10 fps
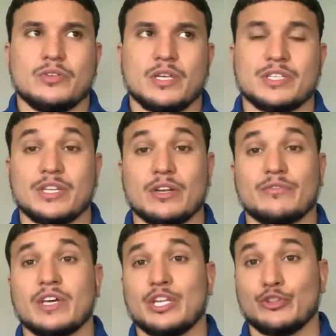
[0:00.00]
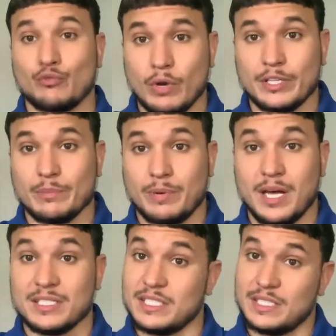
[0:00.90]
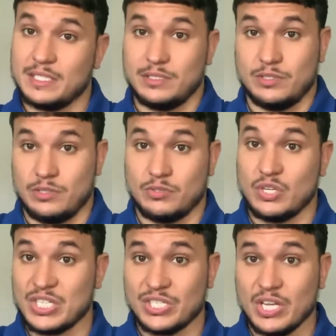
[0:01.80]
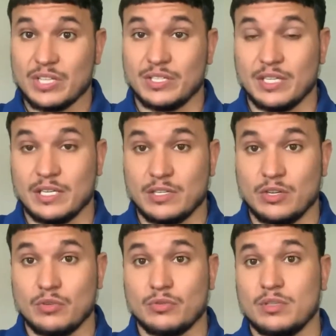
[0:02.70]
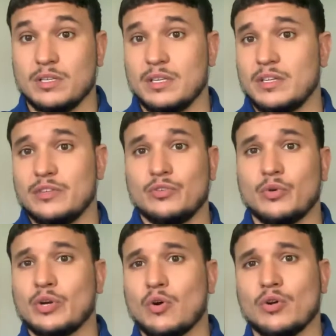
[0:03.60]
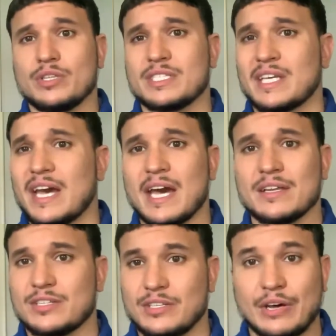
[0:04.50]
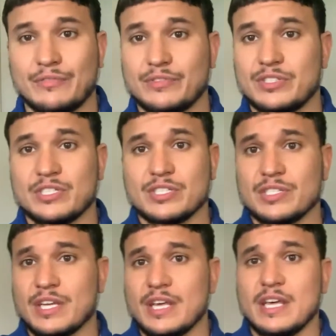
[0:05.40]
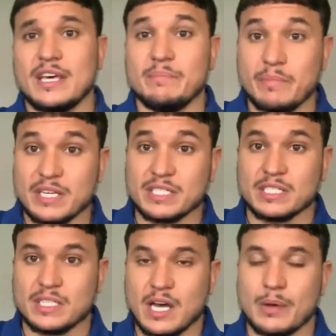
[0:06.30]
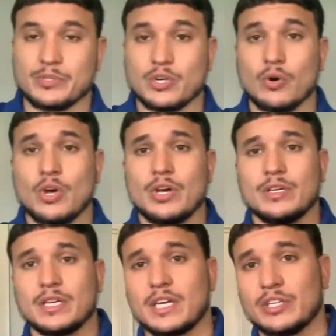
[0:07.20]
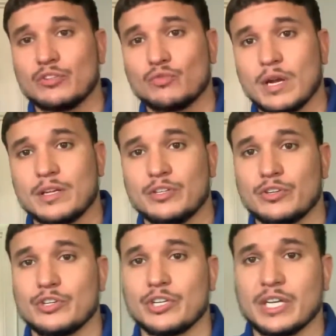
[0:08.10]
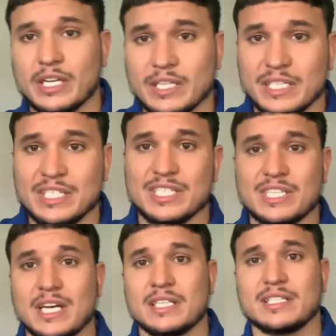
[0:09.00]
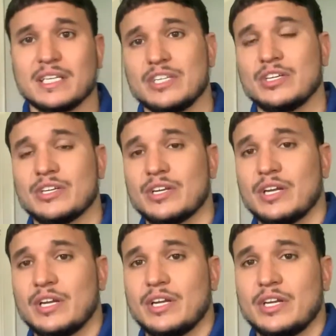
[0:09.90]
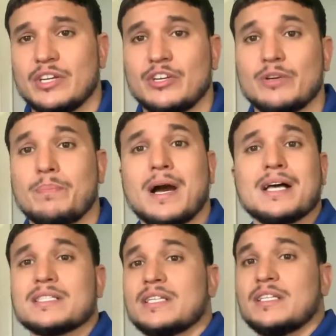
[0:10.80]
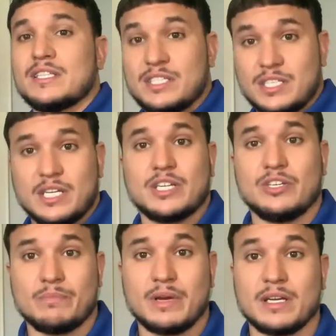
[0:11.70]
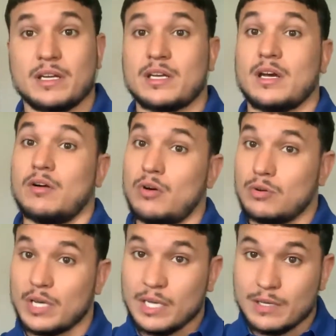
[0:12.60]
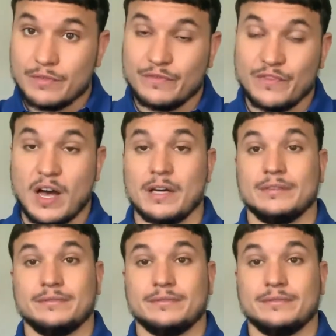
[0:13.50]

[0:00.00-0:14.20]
Instead of getting direct deposit. So that's another thing, you know, doing all this cash stuff is just, it messes it up. So you're getting direct, you're getting these checks, and then you're depositing the check in your bank account. Okay, fine.